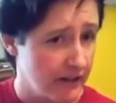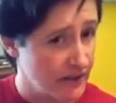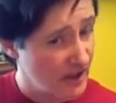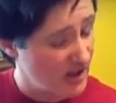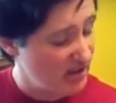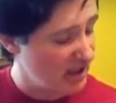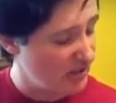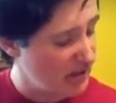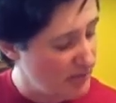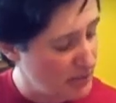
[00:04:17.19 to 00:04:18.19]
so it's
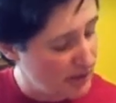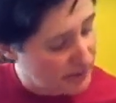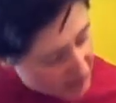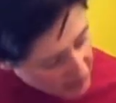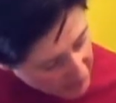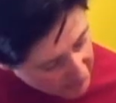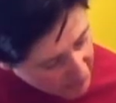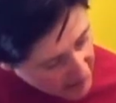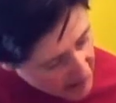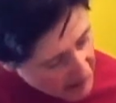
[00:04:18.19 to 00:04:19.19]
like right above the 3rd
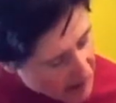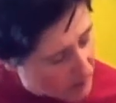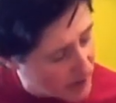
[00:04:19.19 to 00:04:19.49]
fret.